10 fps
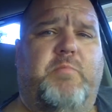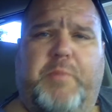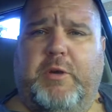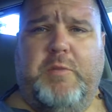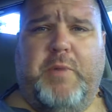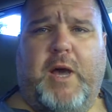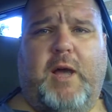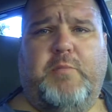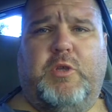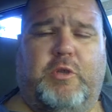Billy
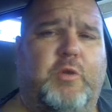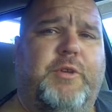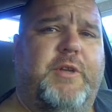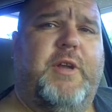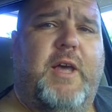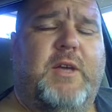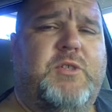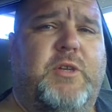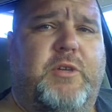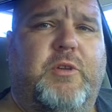Bob, you did
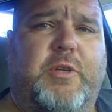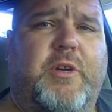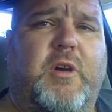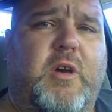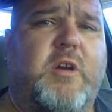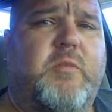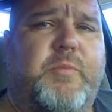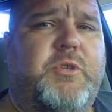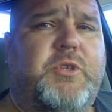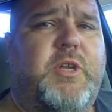excellent. You did
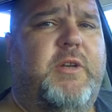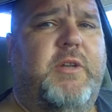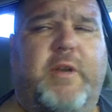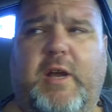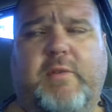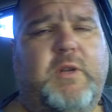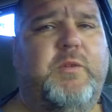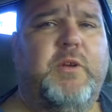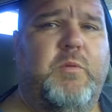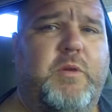100% in
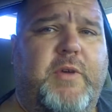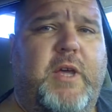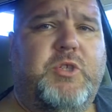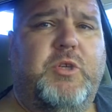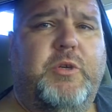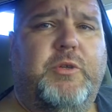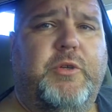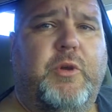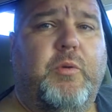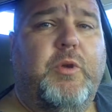everything that we've asked you to
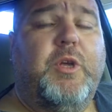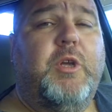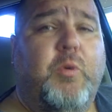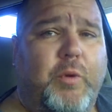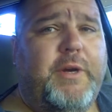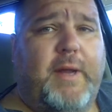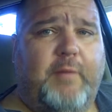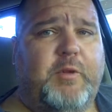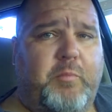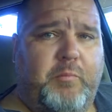do. We're going to
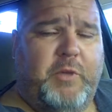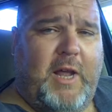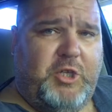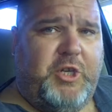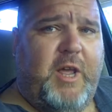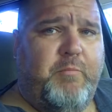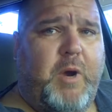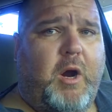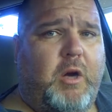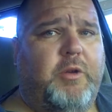have to notch that
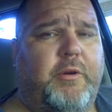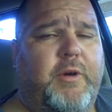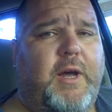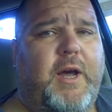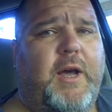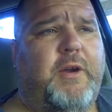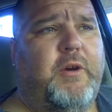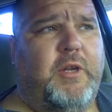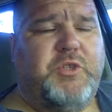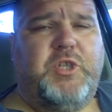bar a little higher
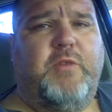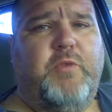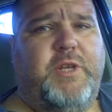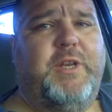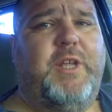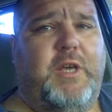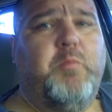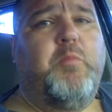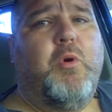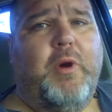and see if we can eke
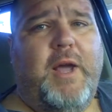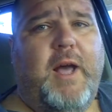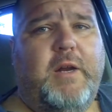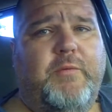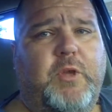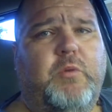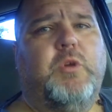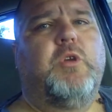more out of you.